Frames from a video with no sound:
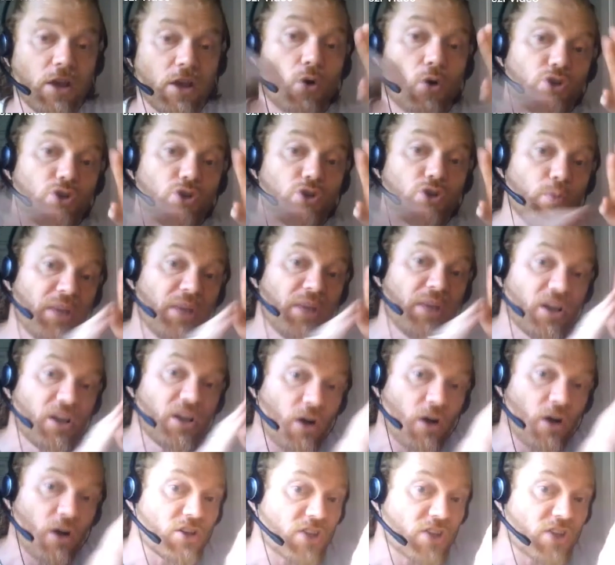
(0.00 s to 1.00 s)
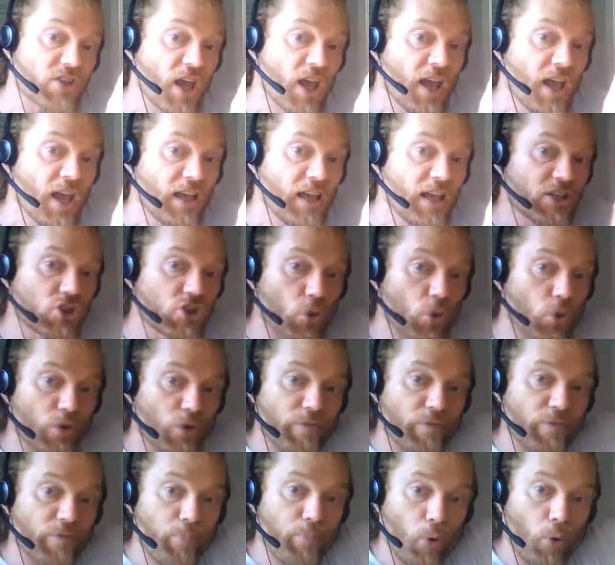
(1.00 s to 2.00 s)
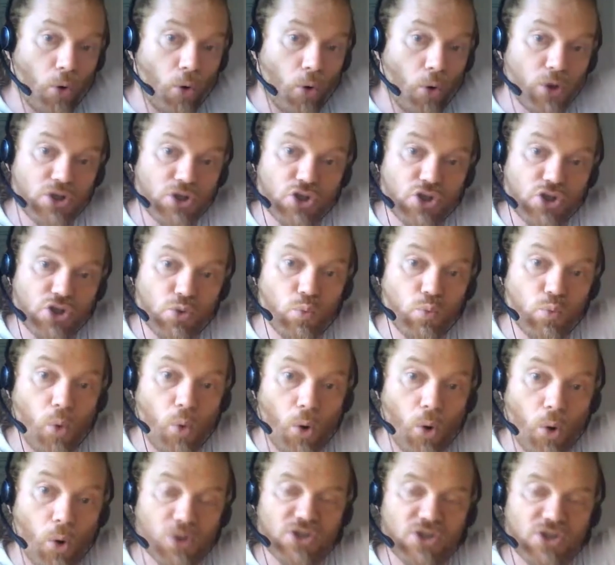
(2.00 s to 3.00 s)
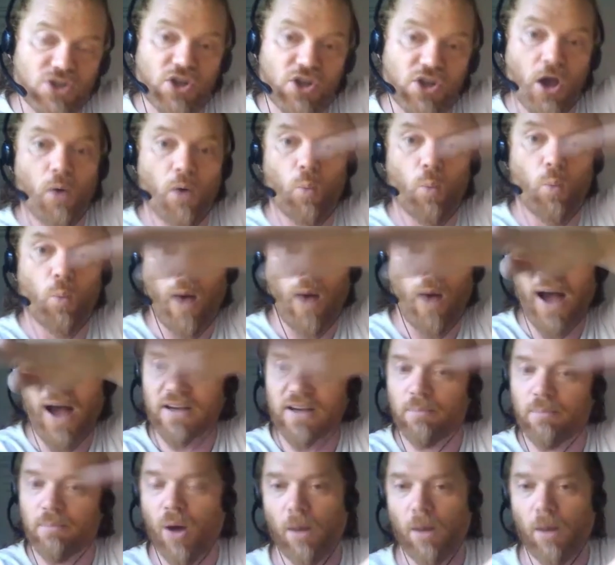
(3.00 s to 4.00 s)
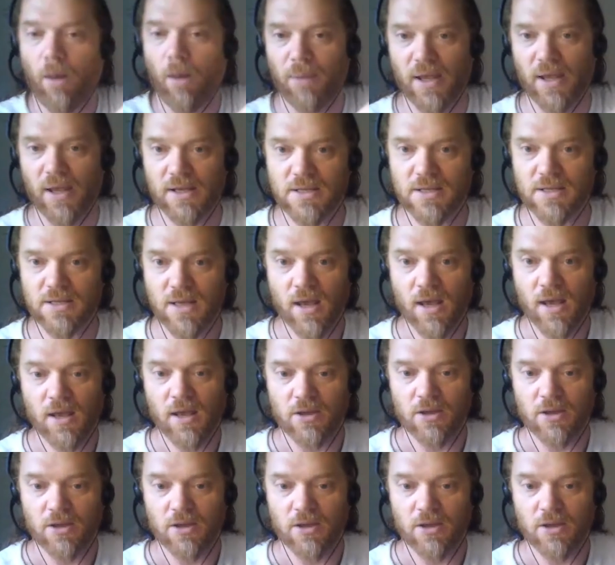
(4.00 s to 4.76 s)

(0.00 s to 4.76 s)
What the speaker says: Also because it sort of points towards wider publics.